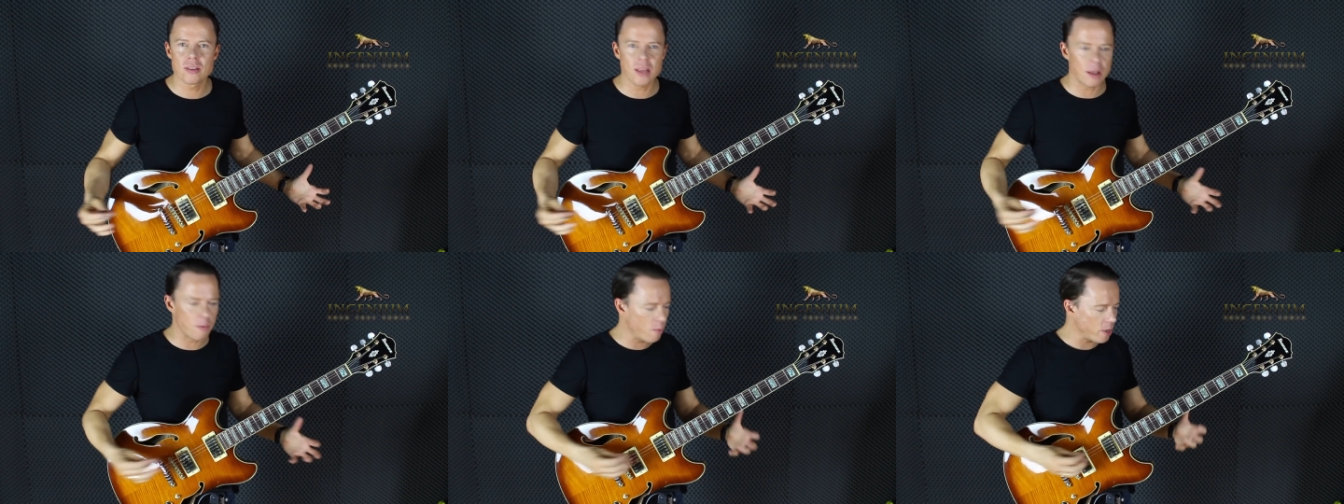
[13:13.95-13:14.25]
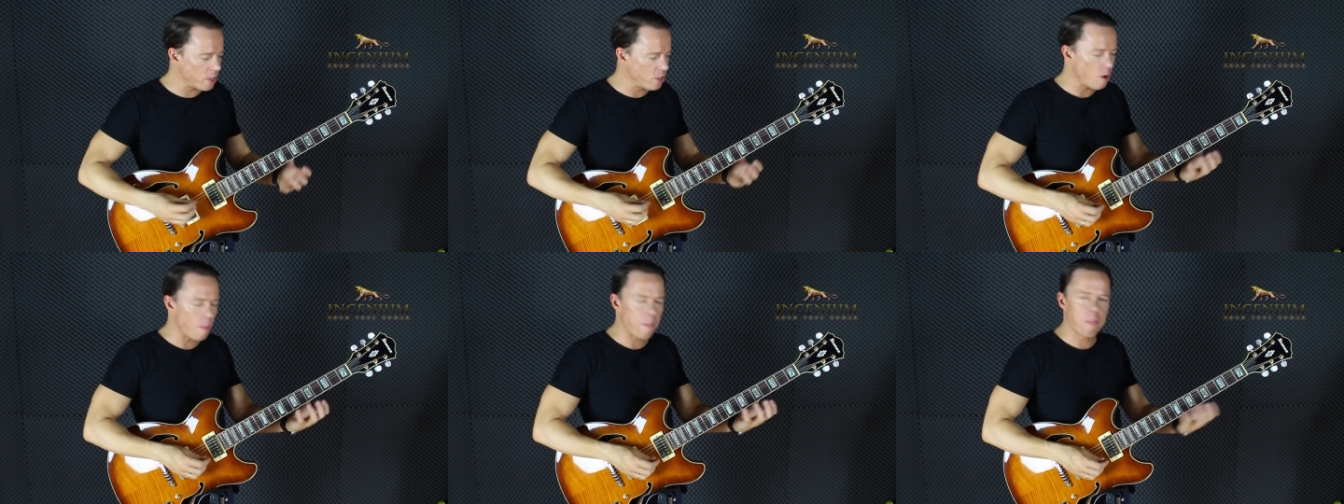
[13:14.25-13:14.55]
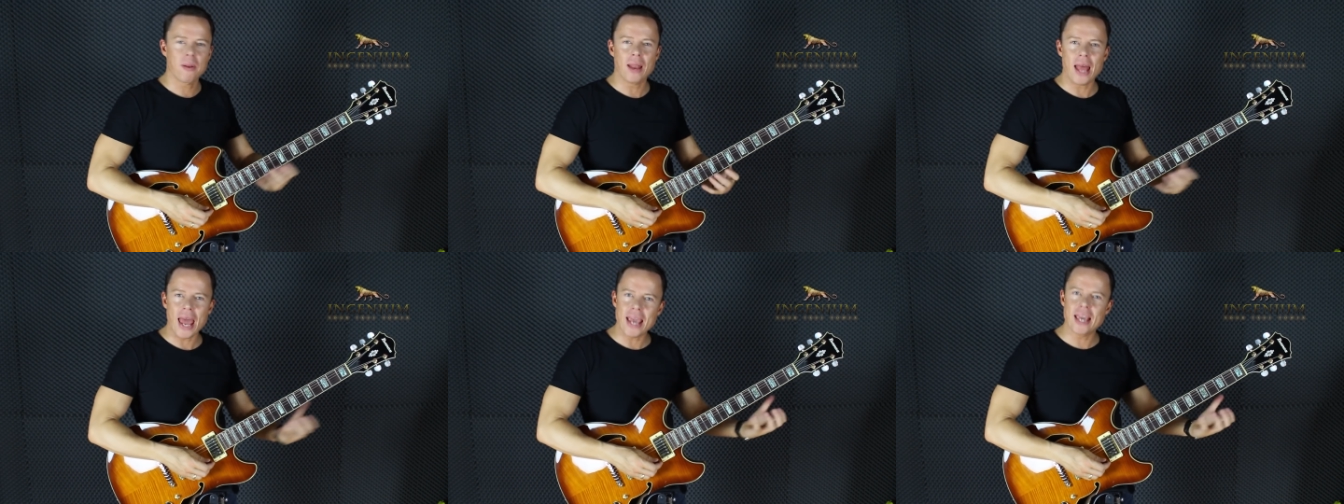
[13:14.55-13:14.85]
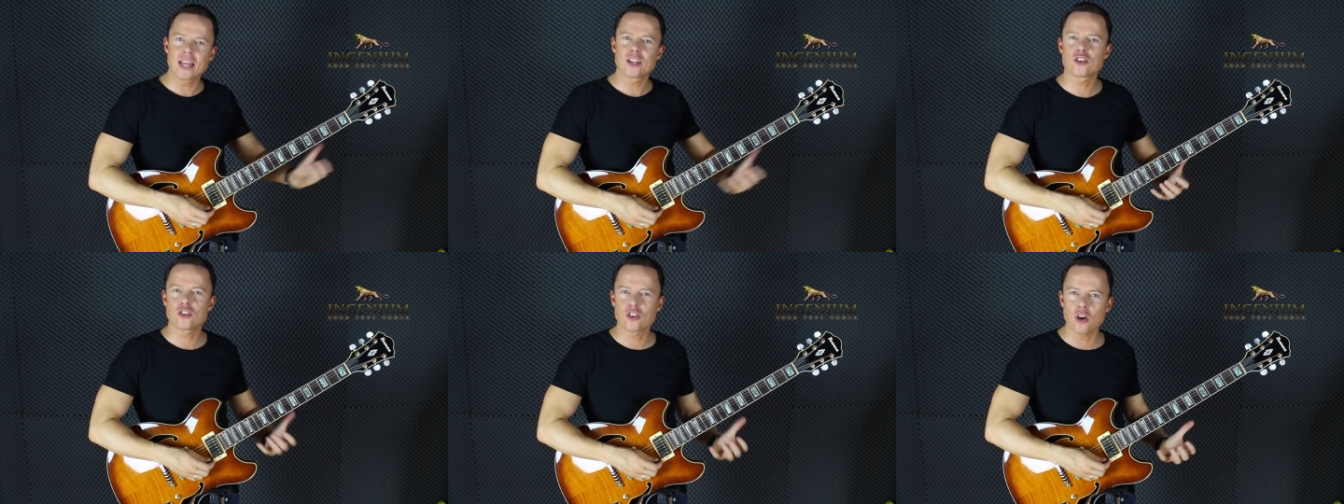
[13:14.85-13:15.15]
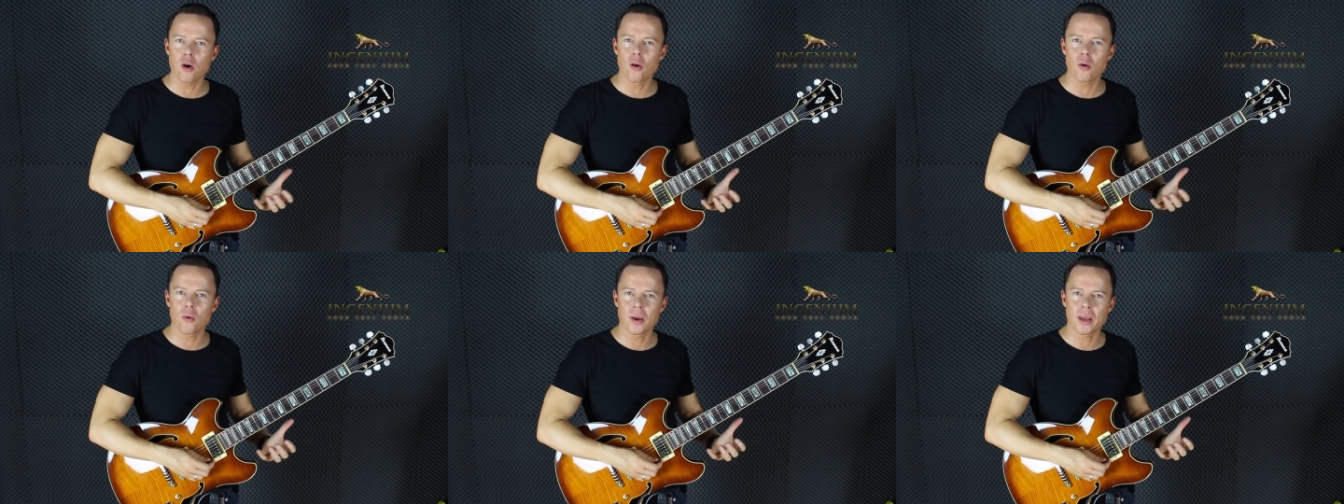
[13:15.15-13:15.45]
then when you're playing and
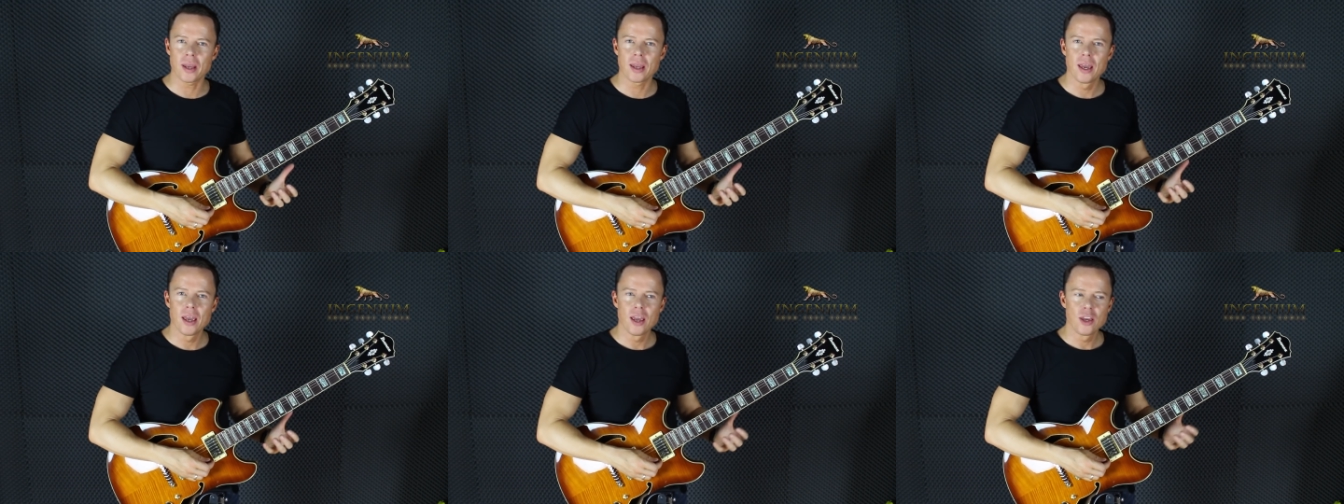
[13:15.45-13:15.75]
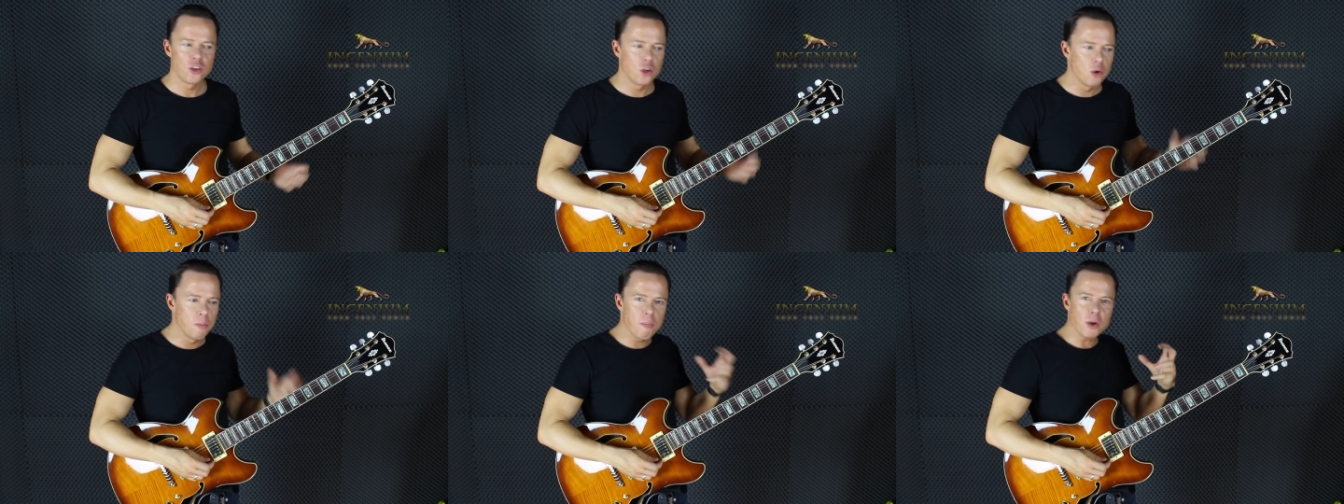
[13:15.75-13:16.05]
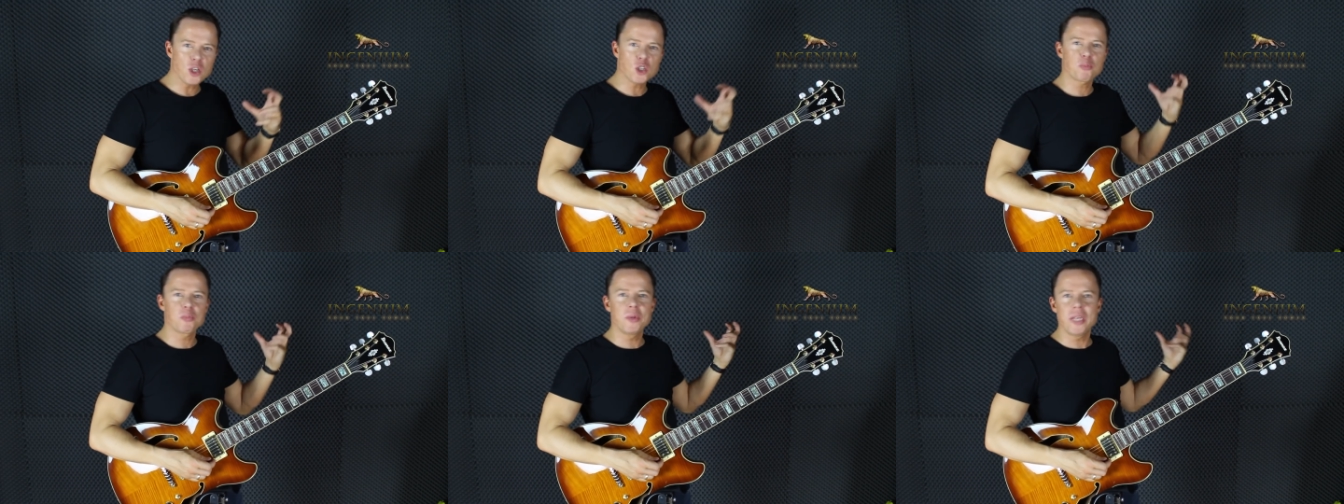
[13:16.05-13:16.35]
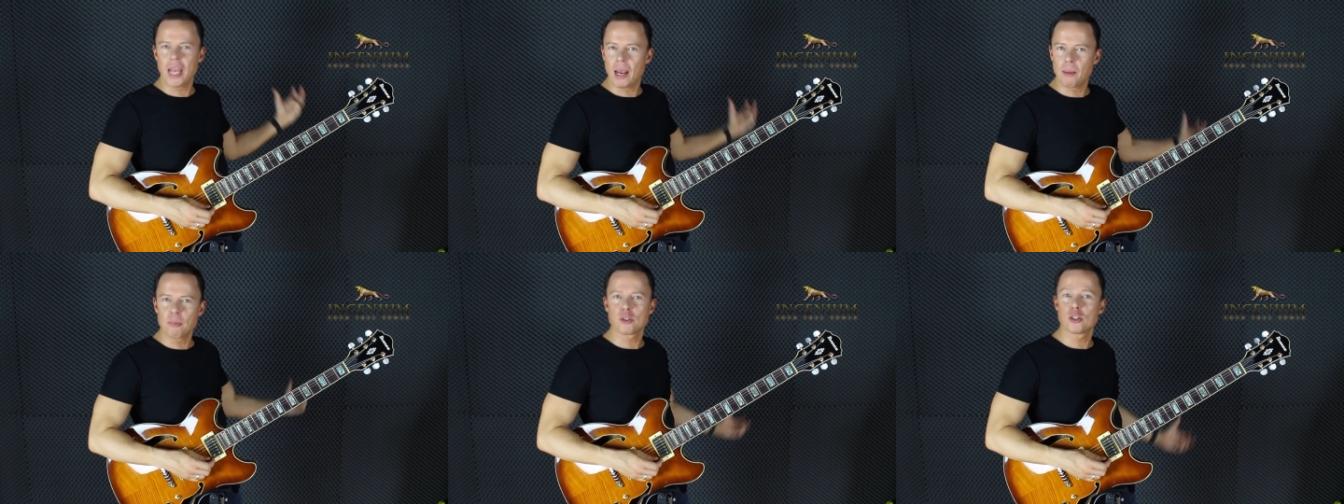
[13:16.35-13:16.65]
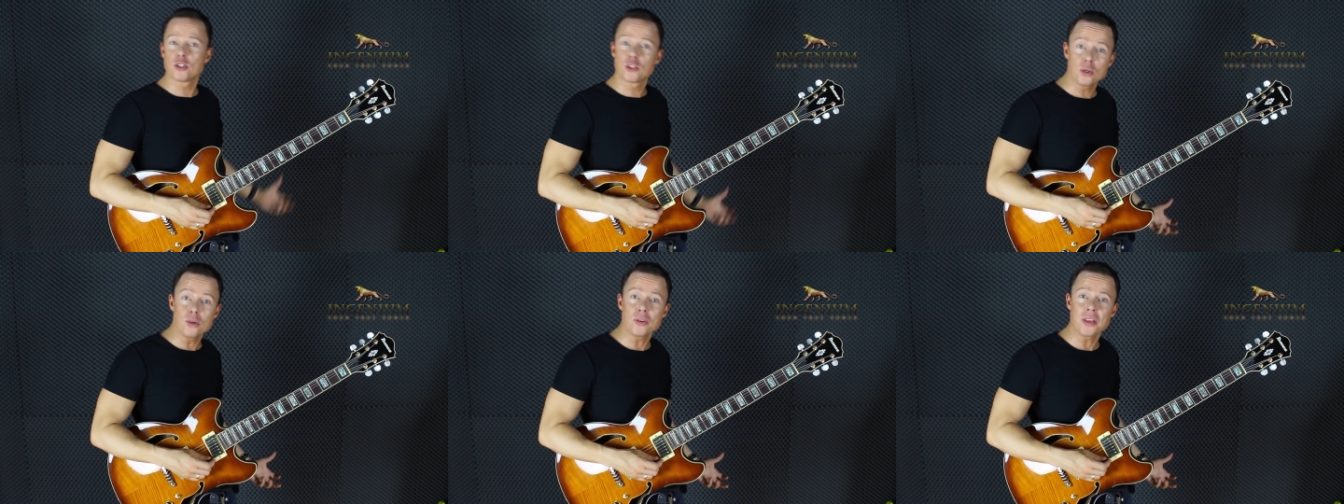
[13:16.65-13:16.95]
soloing, you must be able
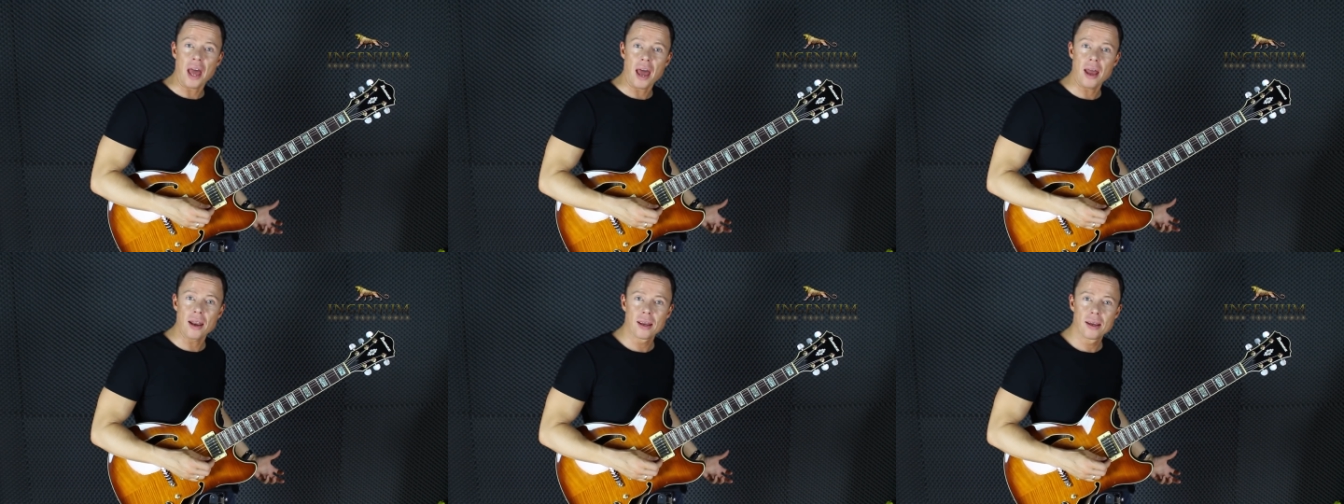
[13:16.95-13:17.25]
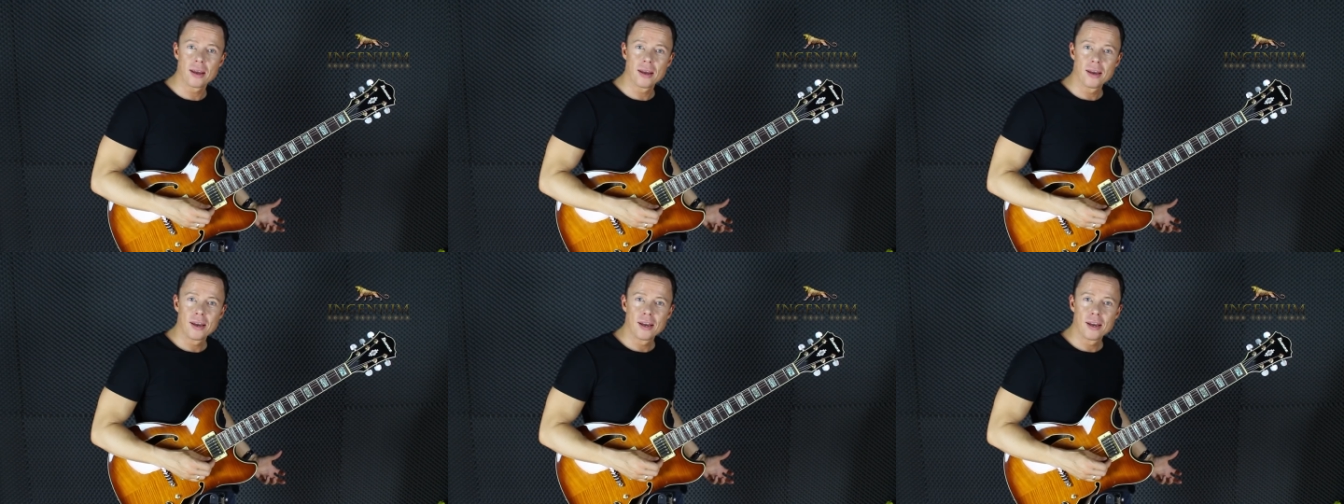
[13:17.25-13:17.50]
to do that.